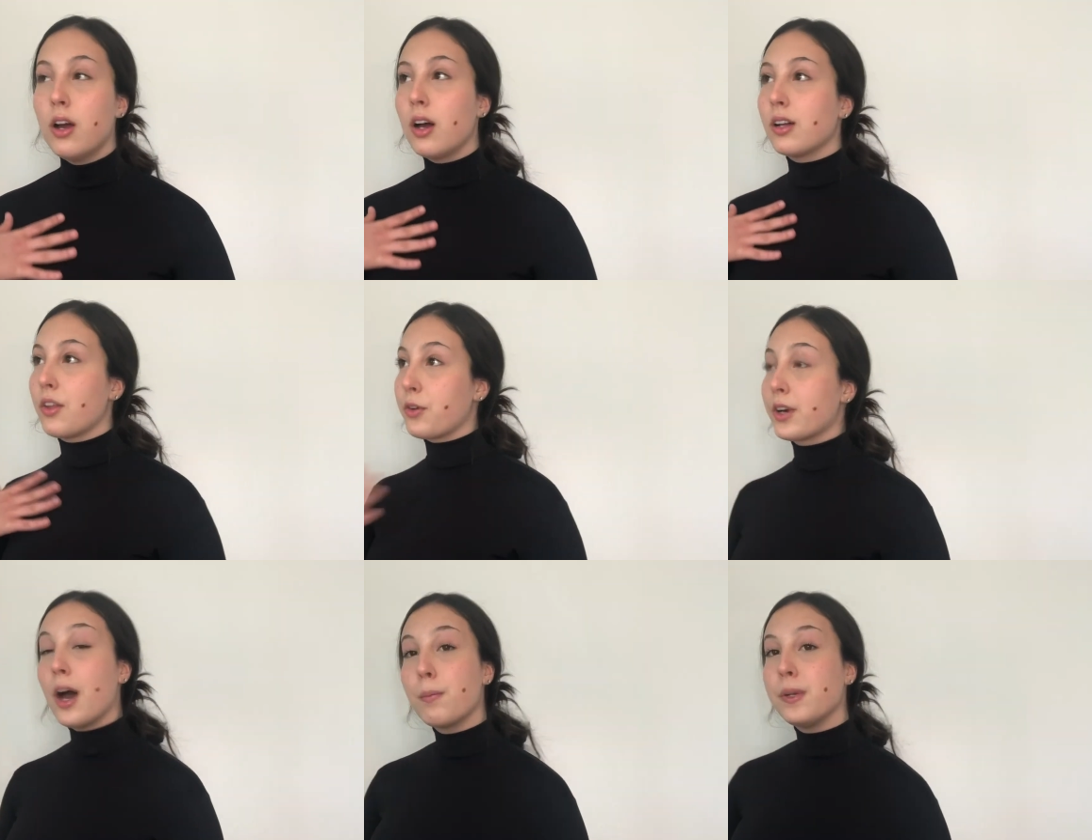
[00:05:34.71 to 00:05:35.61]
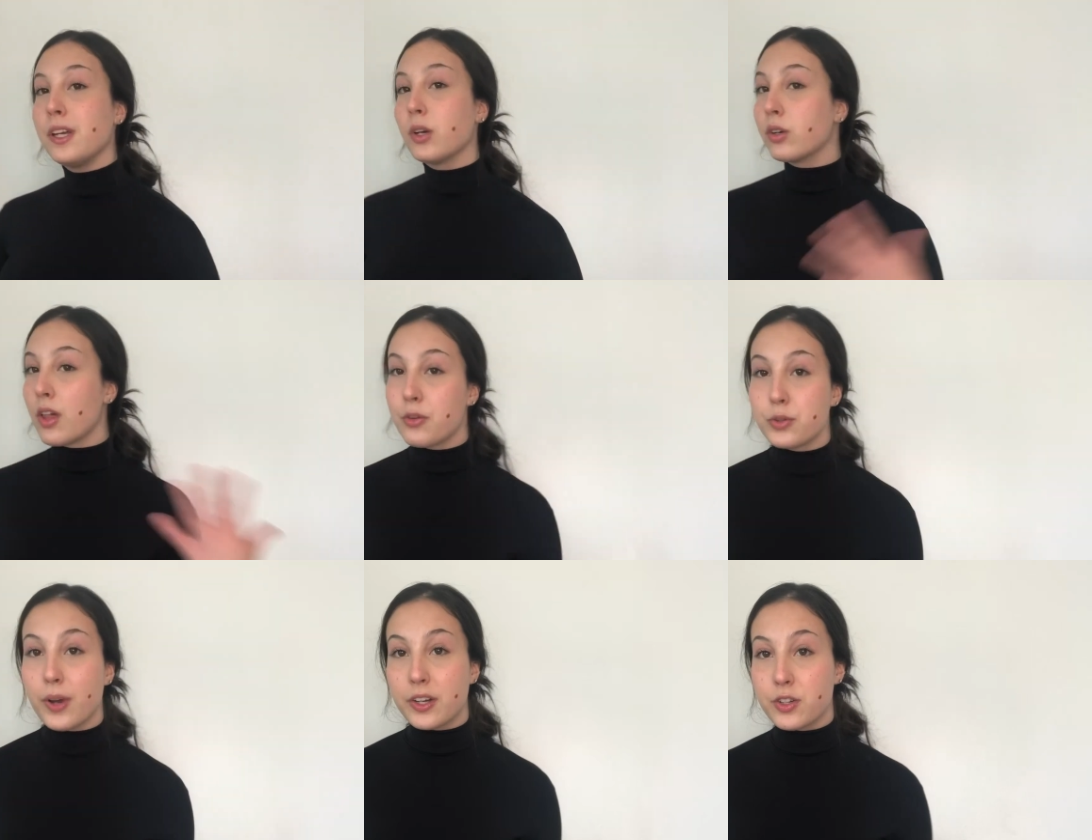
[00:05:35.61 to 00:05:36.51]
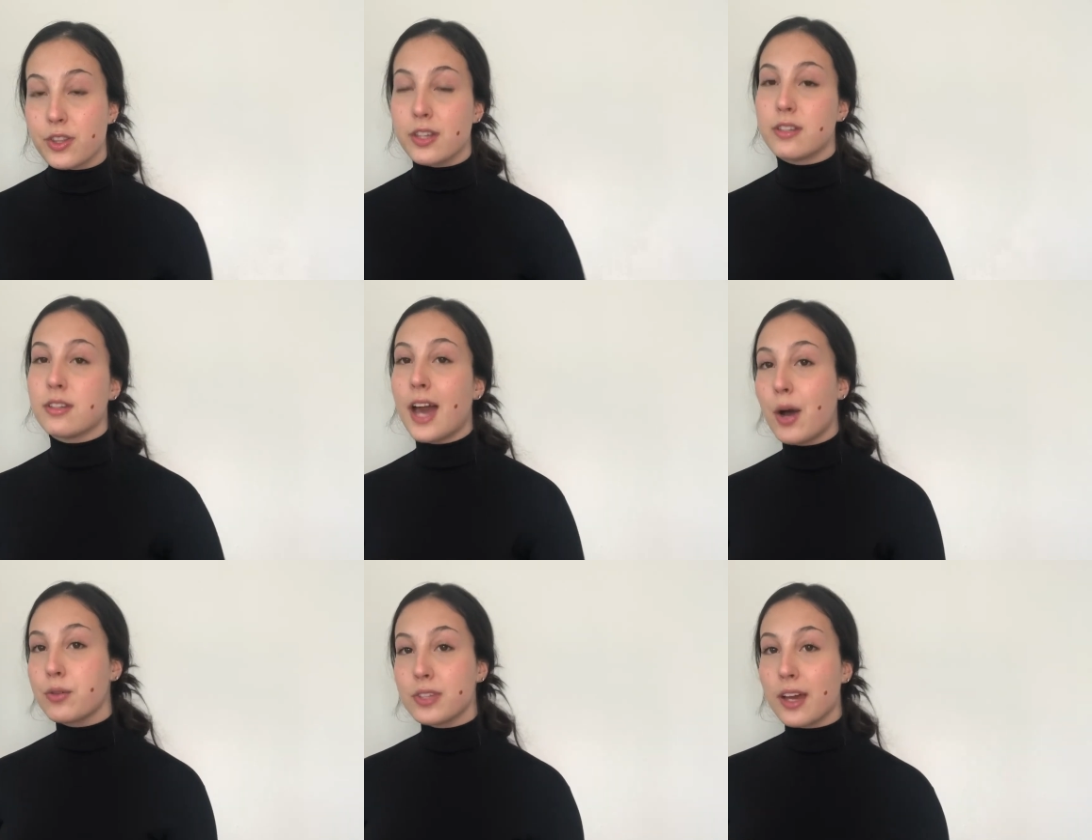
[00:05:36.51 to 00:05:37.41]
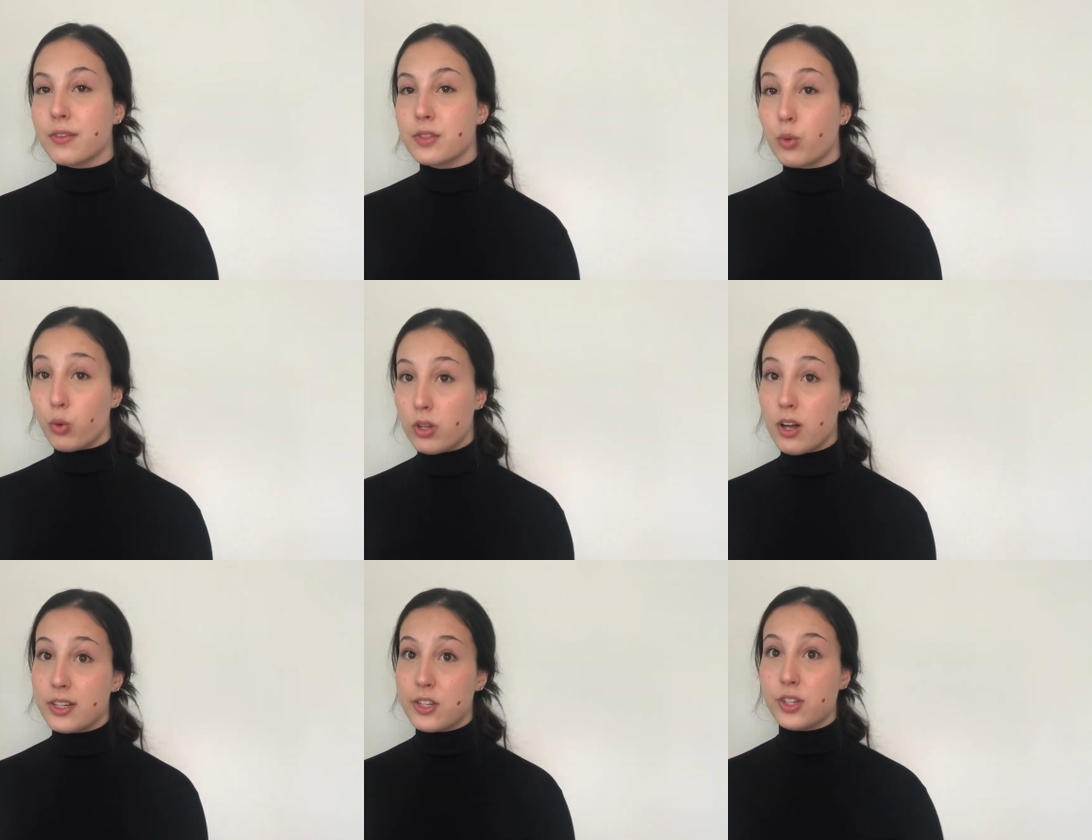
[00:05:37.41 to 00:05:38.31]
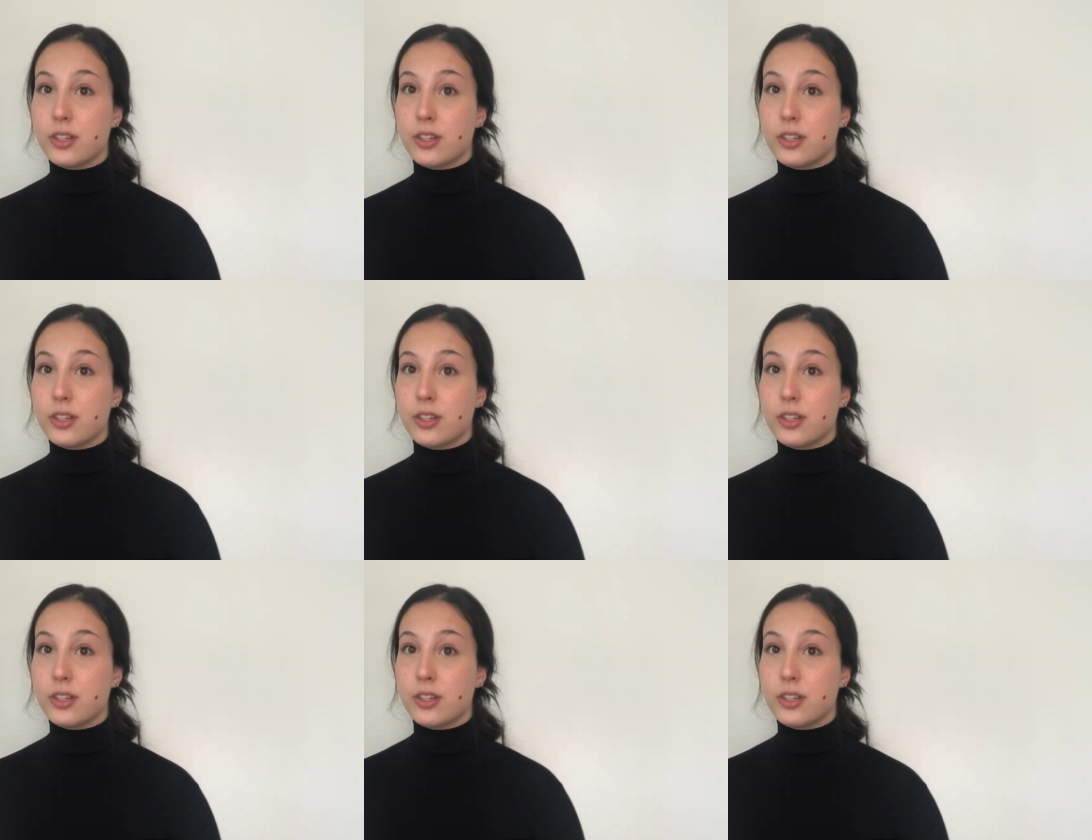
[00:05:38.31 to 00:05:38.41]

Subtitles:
another company or another director that is an outside of school audition.